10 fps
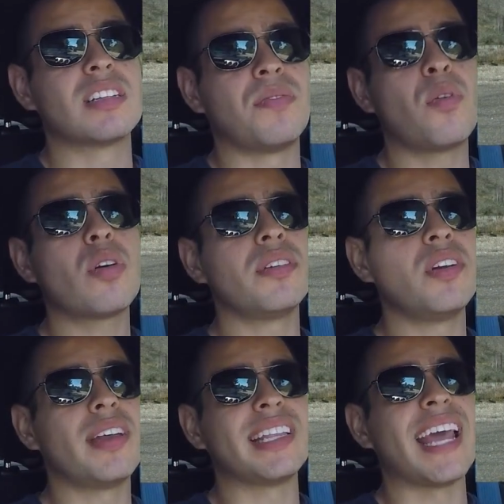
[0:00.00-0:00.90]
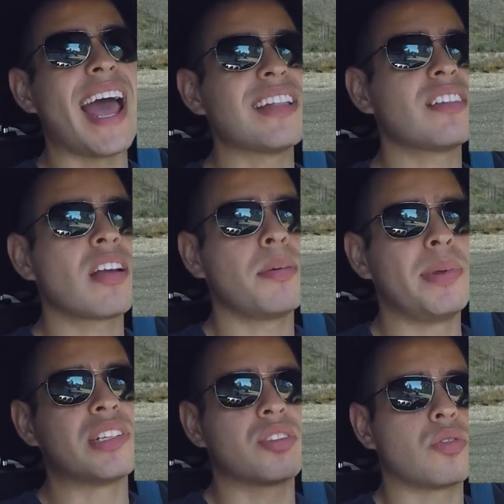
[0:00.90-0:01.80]
So Ford knew that they had to come
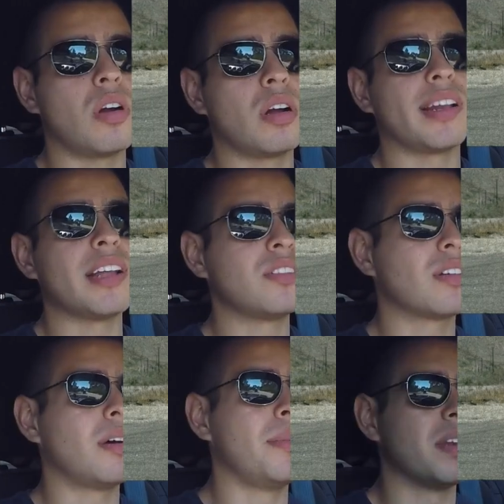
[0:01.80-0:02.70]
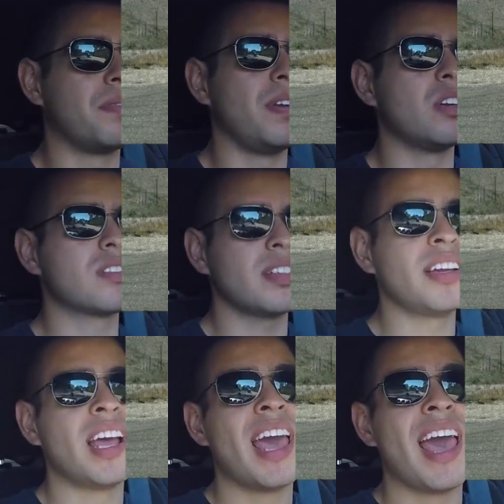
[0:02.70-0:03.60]
in strong, they had to come in fiercely,
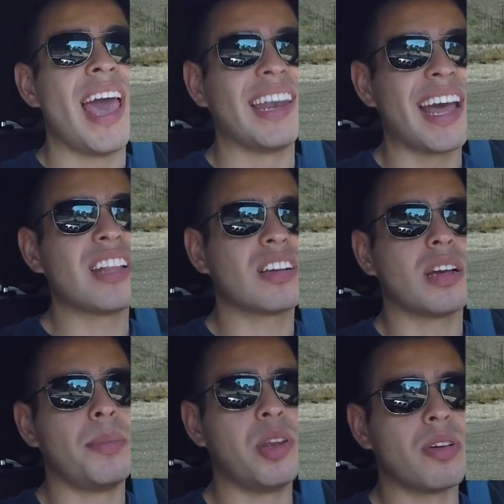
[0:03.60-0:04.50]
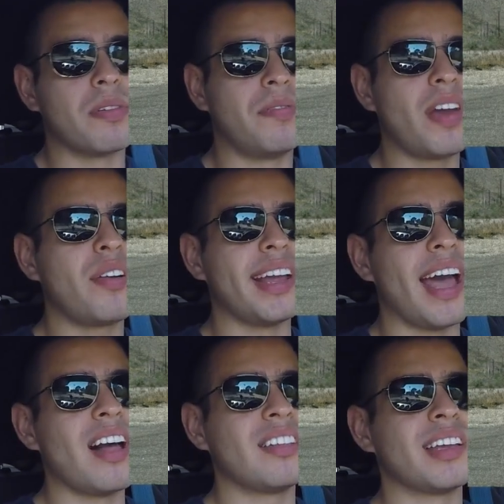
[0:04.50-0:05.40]
and they had to come in with a very
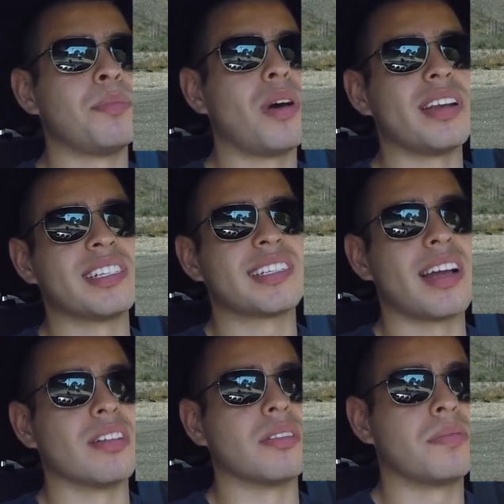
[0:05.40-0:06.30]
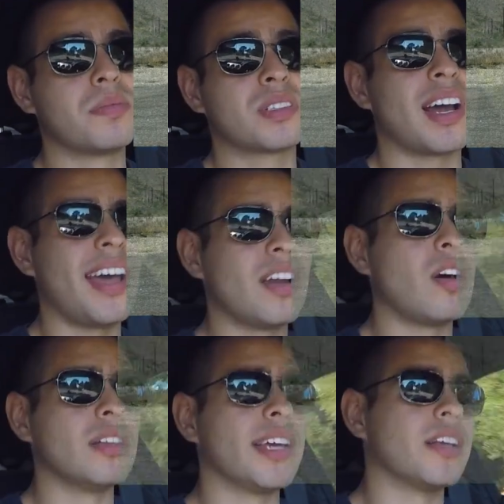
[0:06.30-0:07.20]
elegant body style to tie it
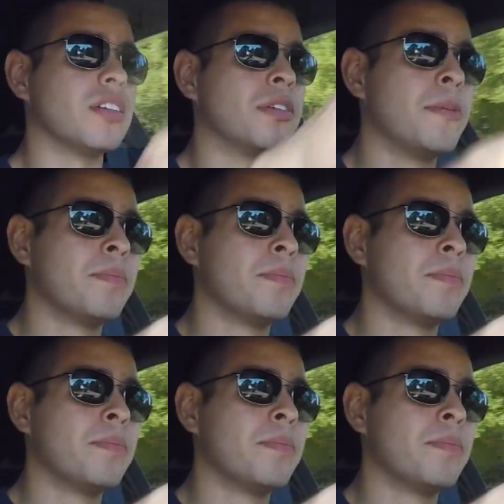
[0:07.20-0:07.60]
all together.